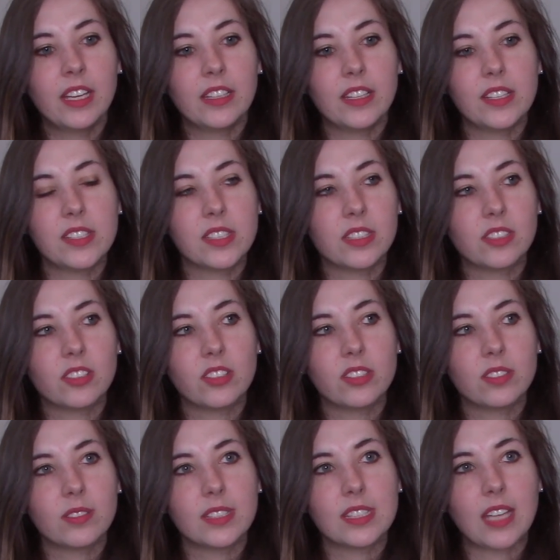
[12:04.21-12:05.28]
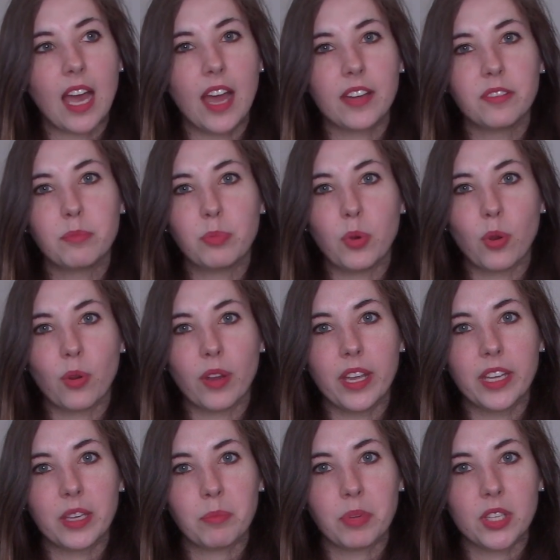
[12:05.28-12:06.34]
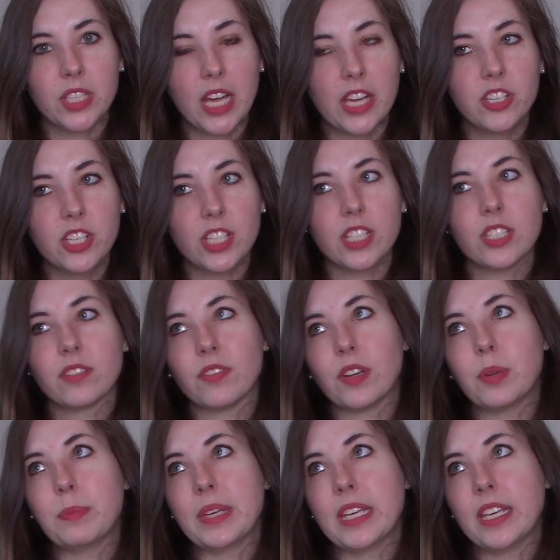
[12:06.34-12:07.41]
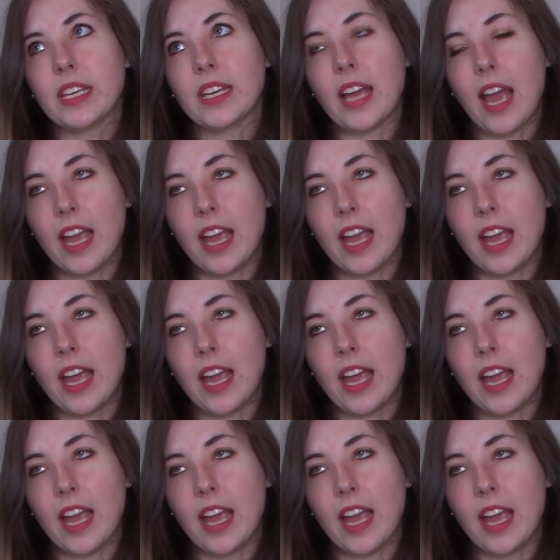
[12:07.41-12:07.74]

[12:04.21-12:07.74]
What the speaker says: This just was kind of boring and pretentious for me.